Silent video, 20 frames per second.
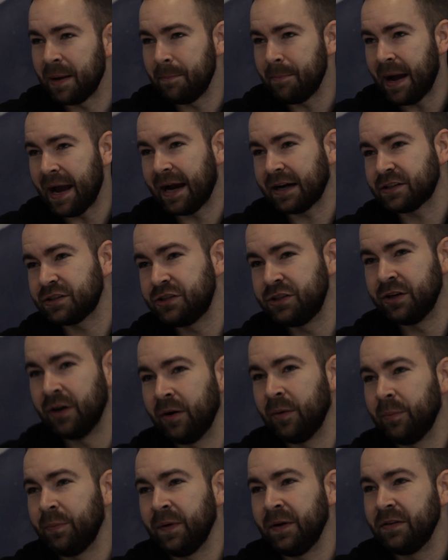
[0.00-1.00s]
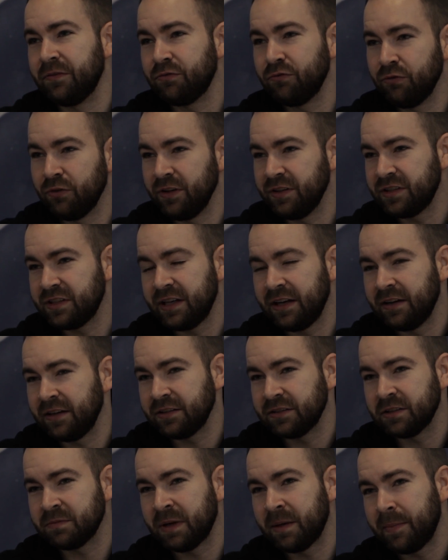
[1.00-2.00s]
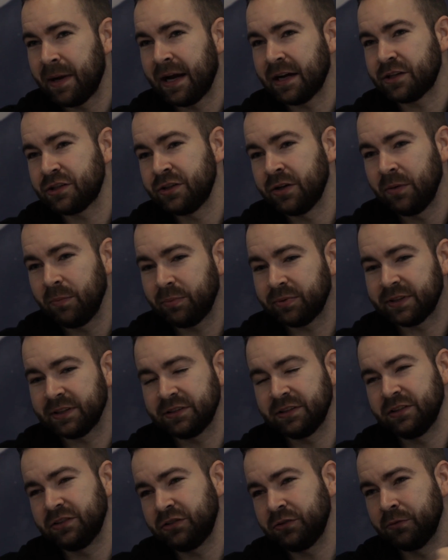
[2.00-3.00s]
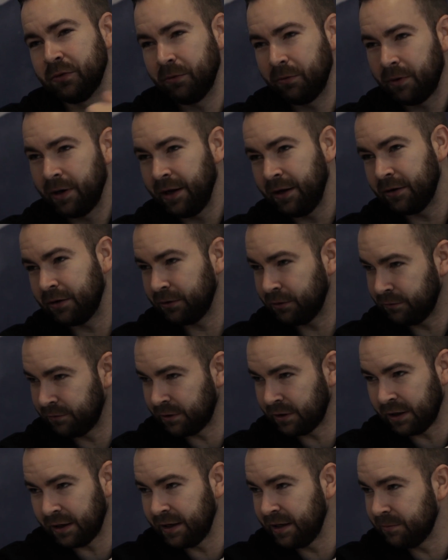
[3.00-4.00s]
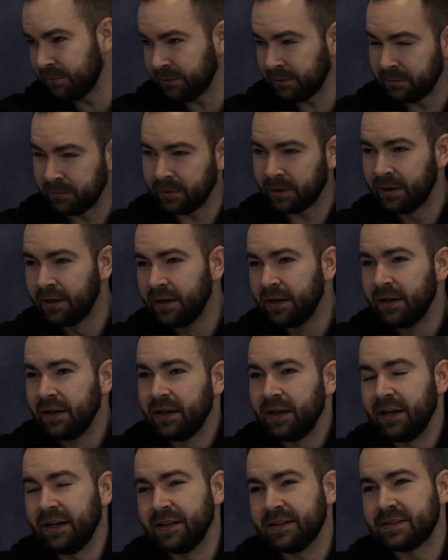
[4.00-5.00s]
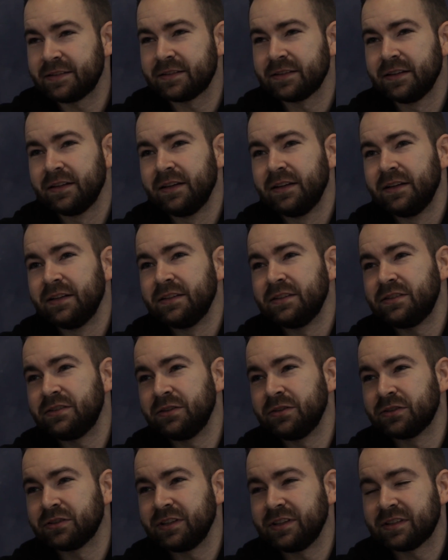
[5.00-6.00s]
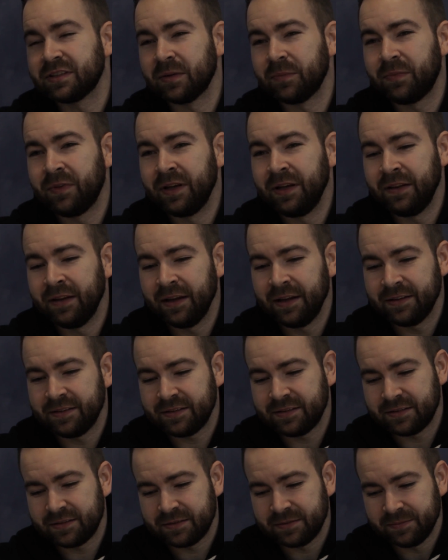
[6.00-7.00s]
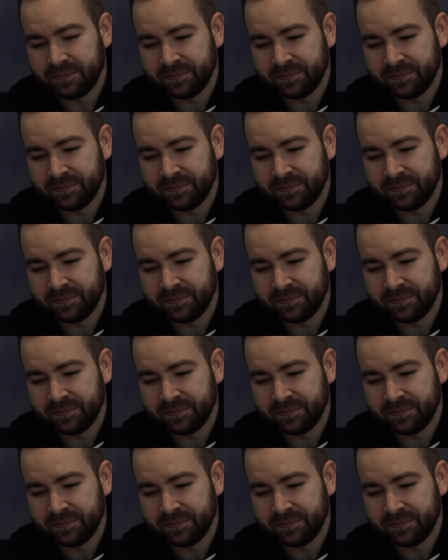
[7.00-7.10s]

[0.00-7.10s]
max jump, and it's really scary because it's my max jump, plus it's to a rail over height, blah, blah, blah. It's usually something that's,